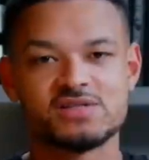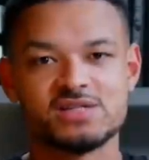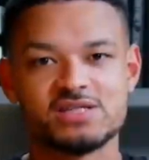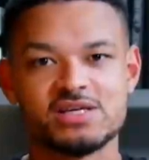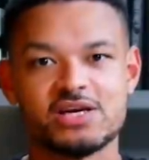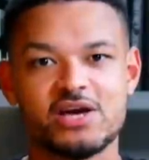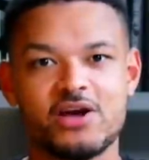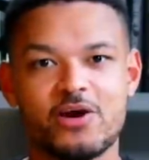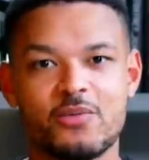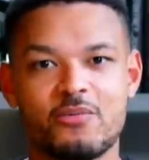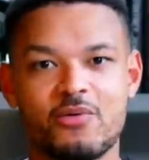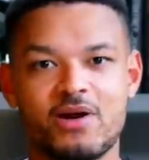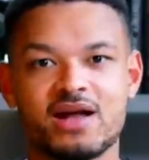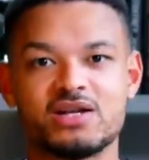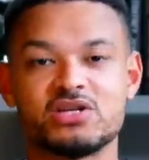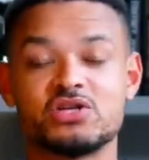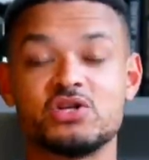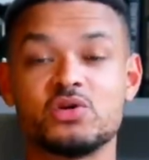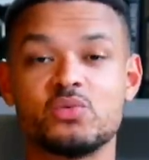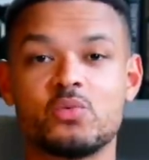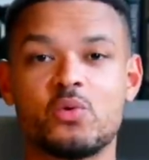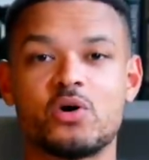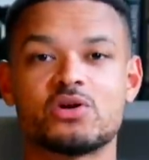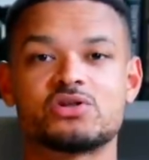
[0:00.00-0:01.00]
CEO brand and
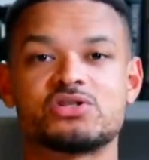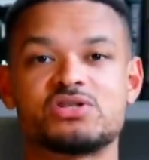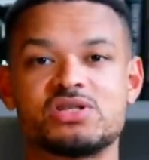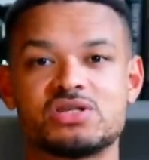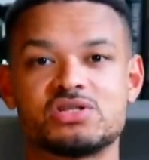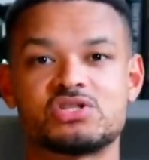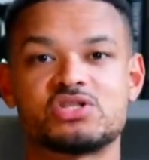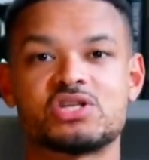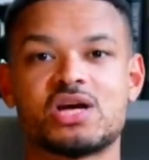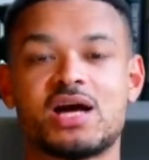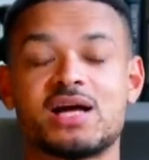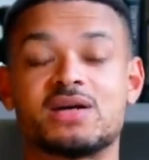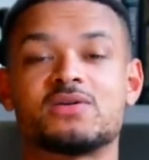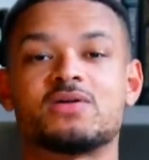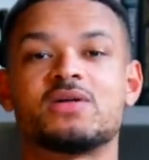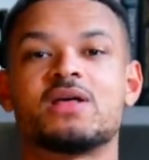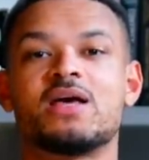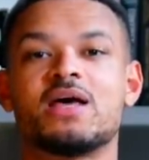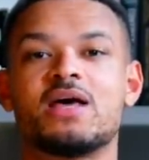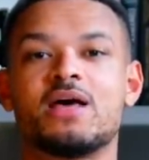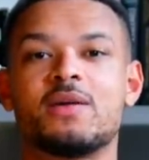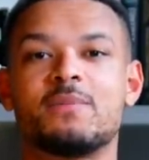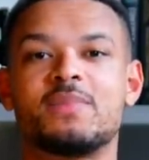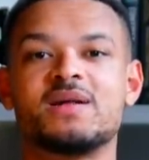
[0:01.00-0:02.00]
you watch this channel,
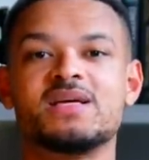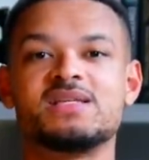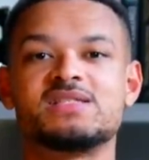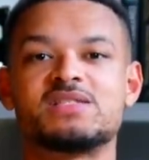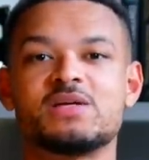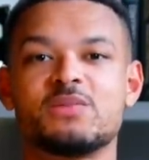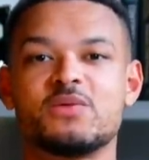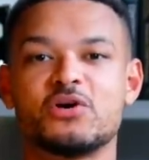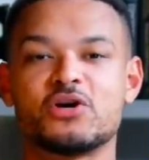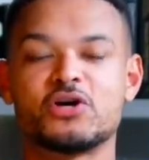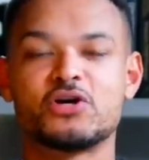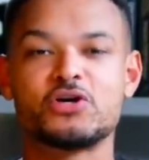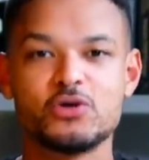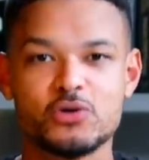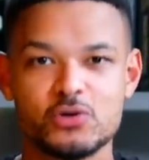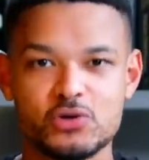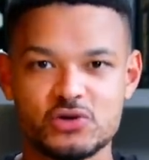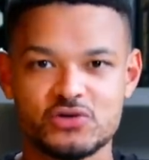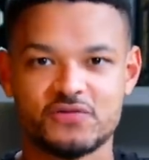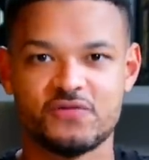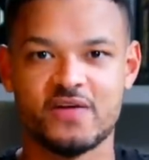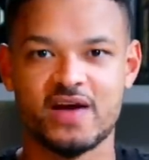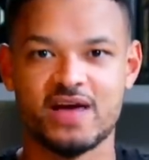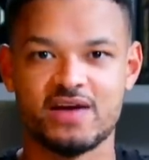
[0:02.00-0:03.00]
please do me a
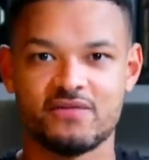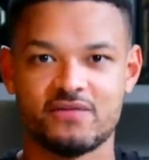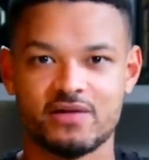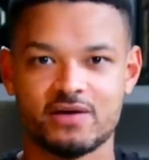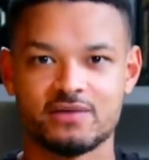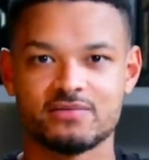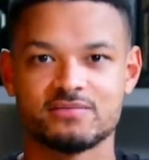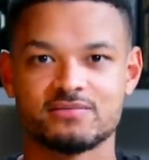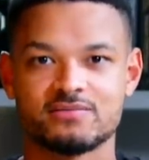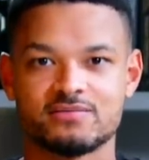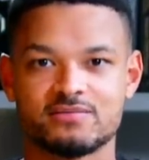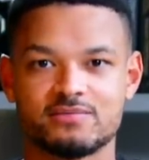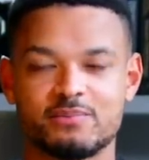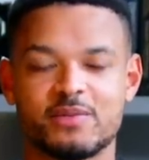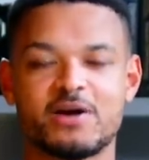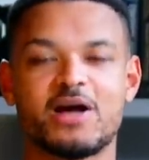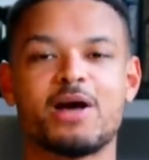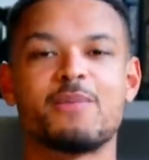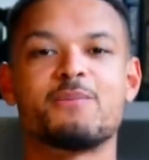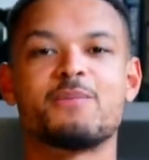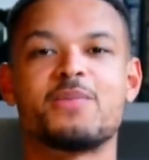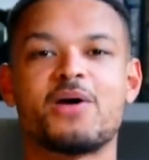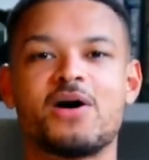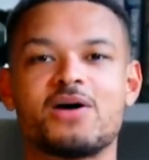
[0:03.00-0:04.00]
huge favor.
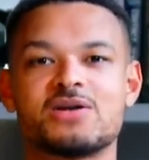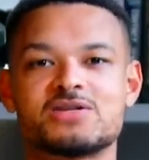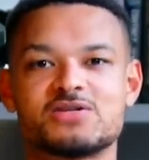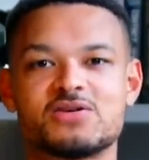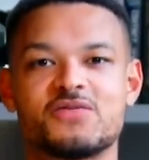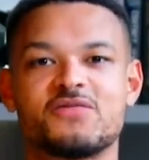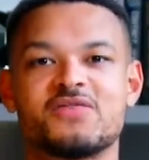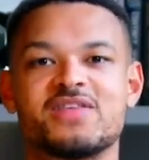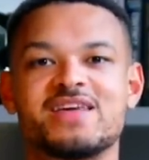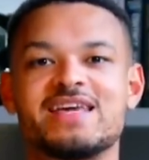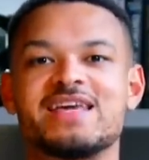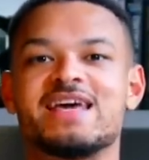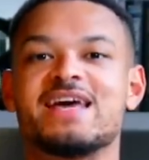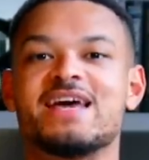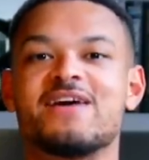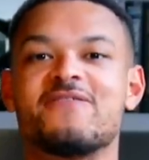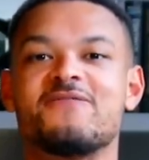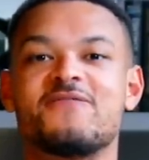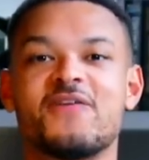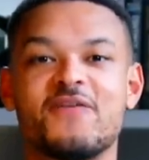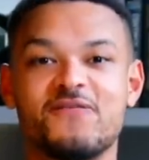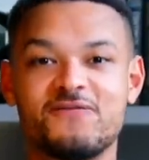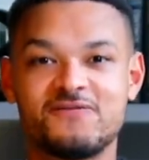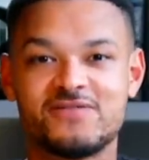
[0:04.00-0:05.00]
Become part of the
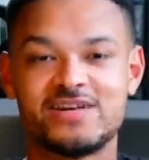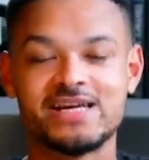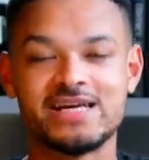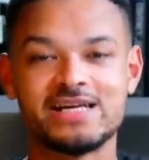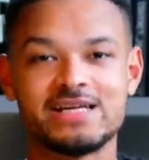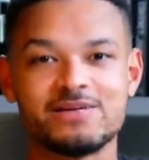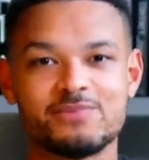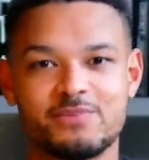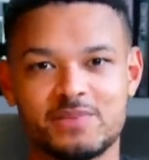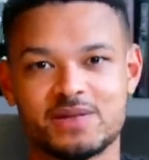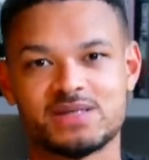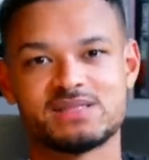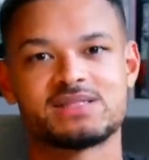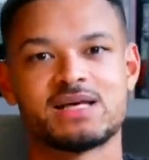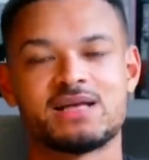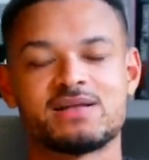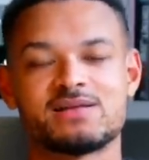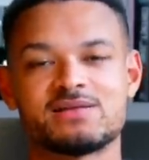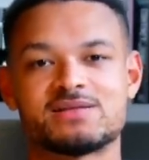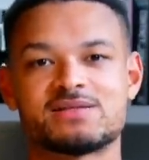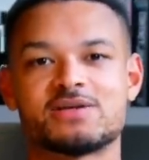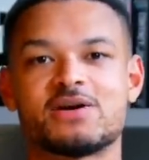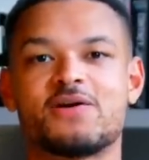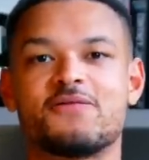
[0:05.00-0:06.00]

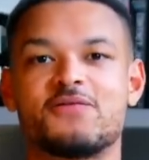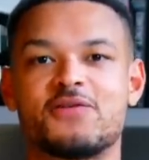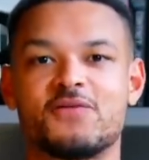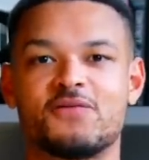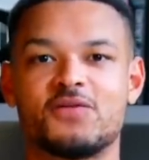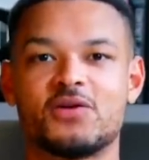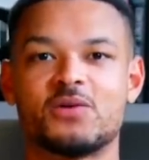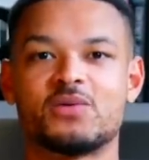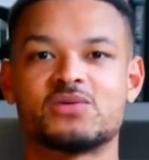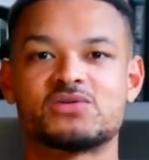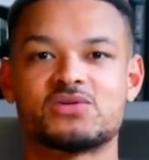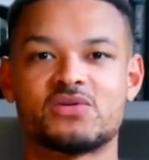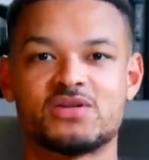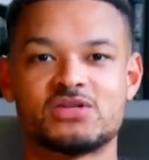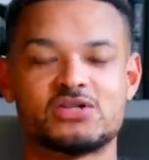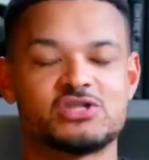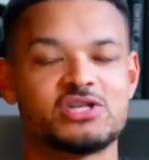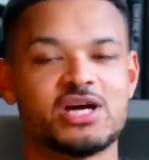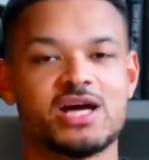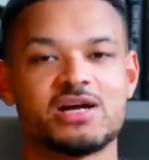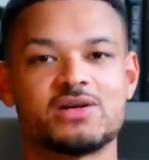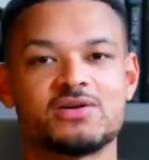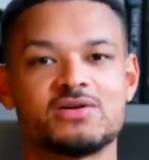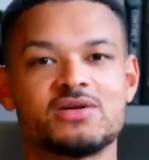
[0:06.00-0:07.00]
15% of the viewers on this
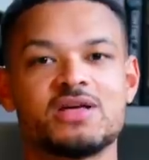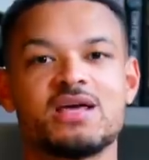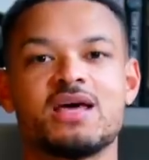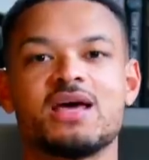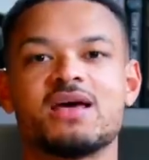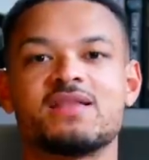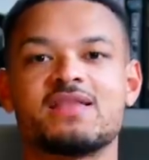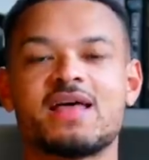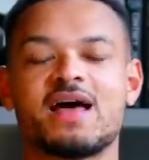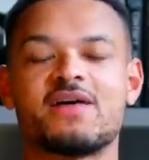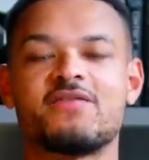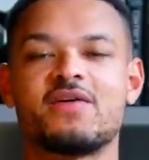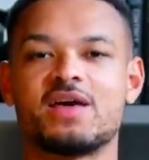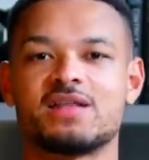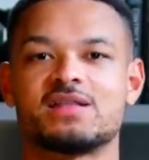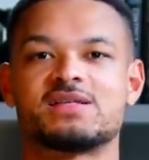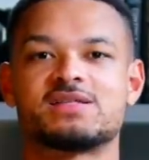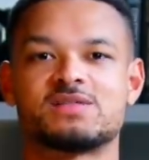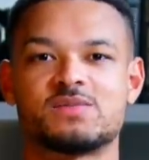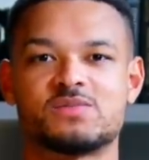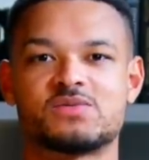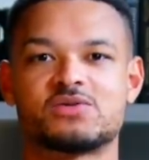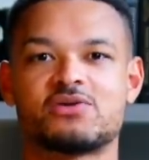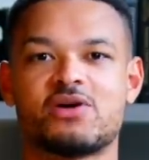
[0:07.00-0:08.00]
channel that have hit the
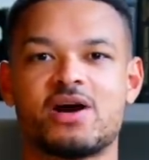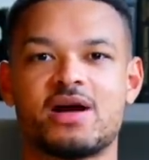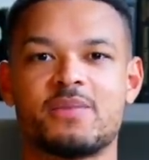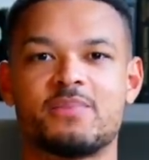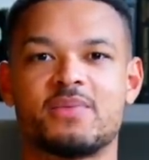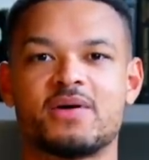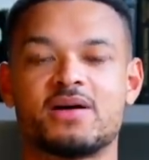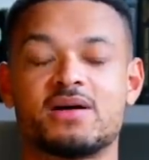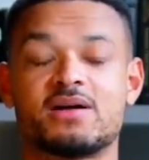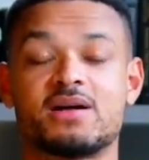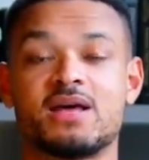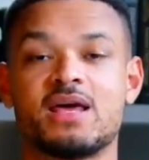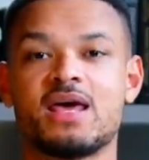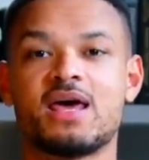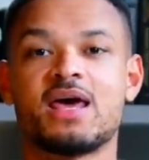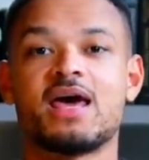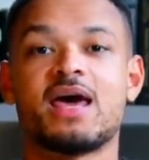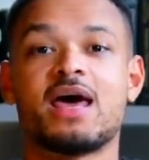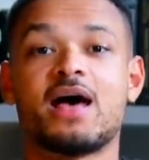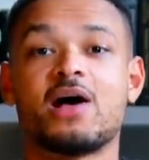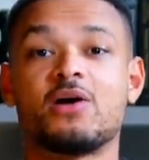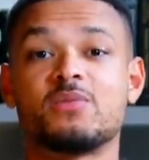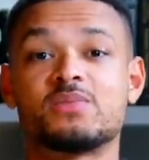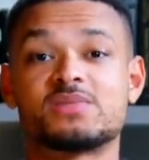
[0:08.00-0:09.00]
subscribe button.
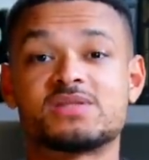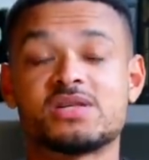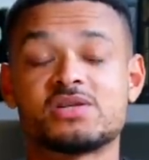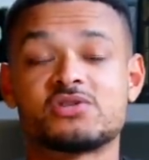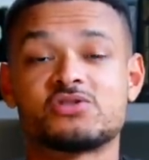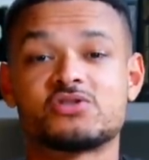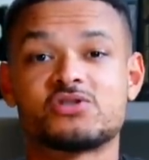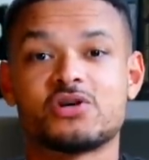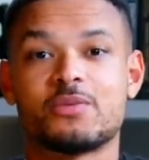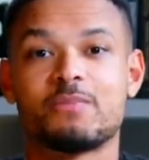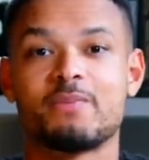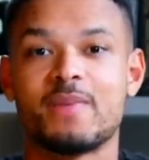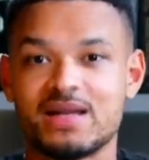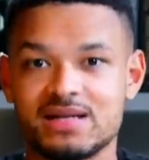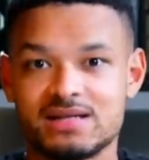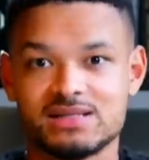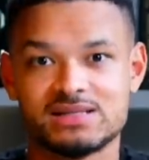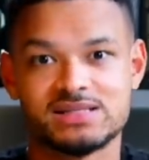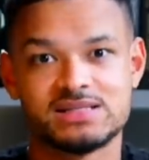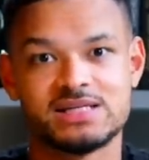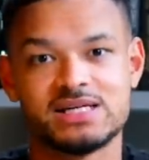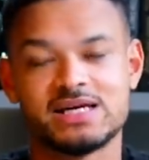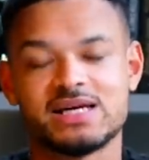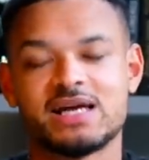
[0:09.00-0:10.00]
It helps us
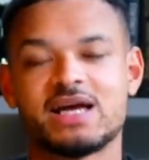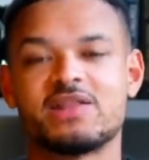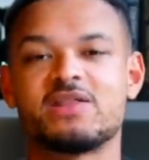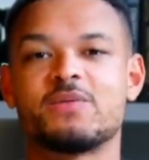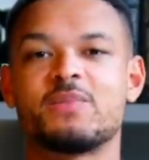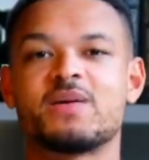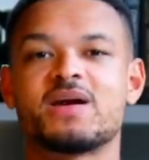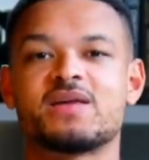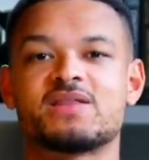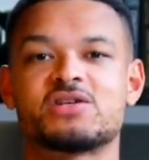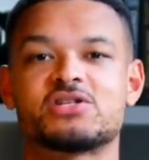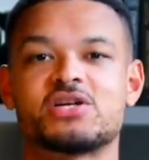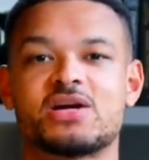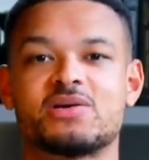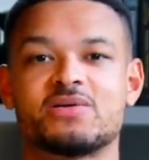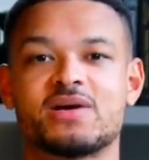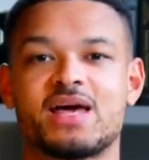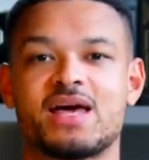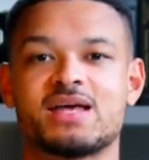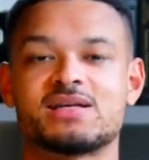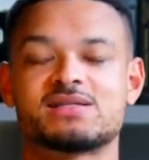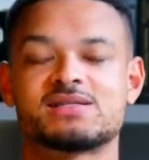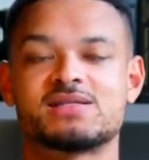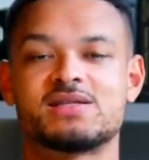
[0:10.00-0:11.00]
tremendously, and the bigger the channel
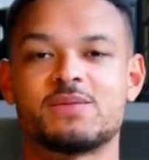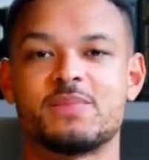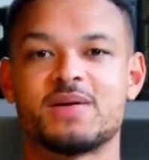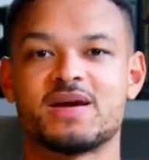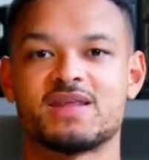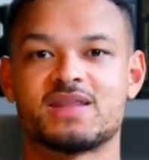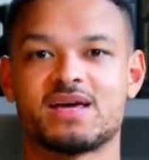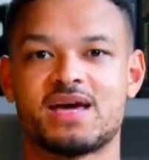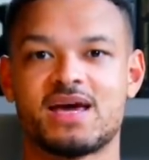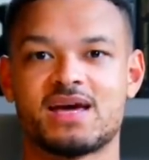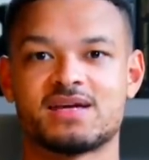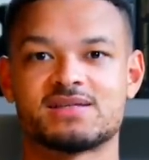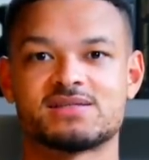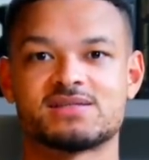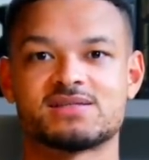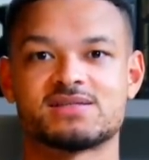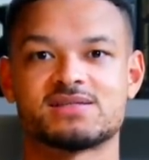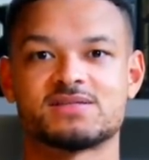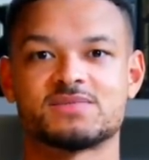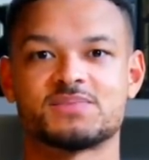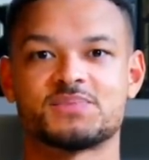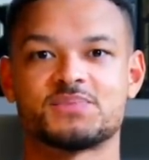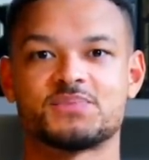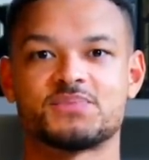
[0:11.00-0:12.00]
gets, the bigger the
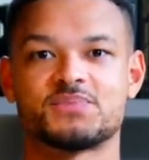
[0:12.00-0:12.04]
guests.